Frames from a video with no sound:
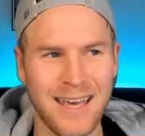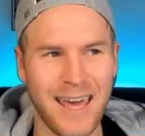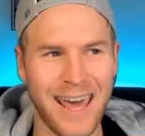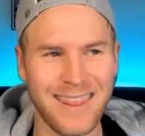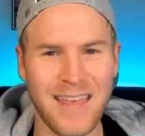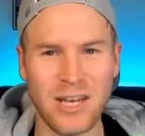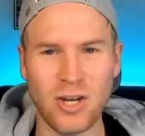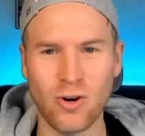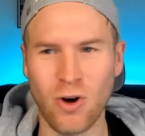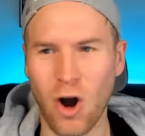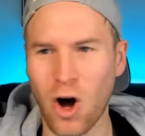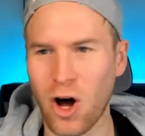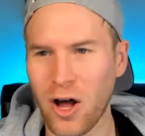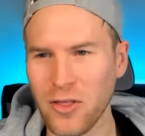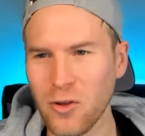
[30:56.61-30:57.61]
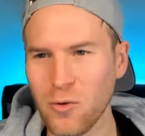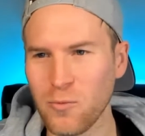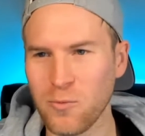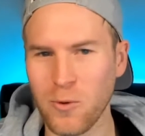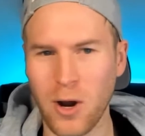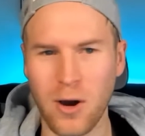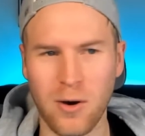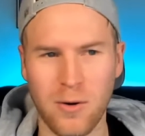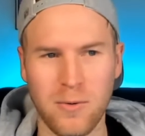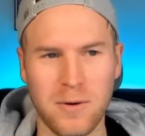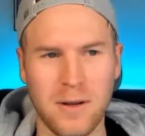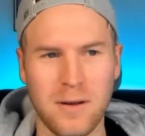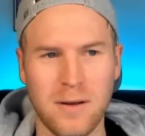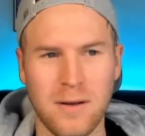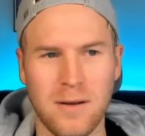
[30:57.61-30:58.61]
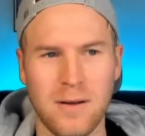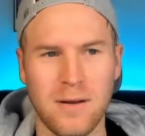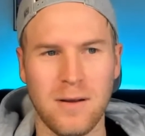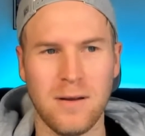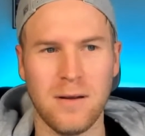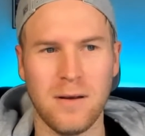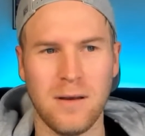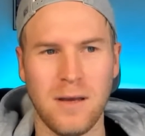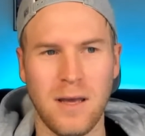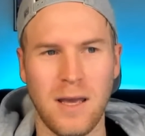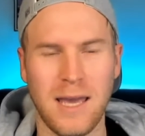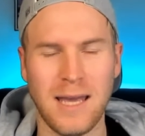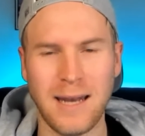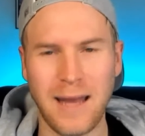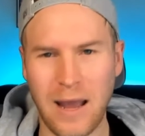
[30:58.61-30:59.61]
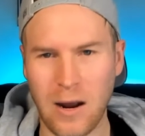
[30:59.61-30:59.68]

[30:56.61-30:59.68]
And then you're on the road in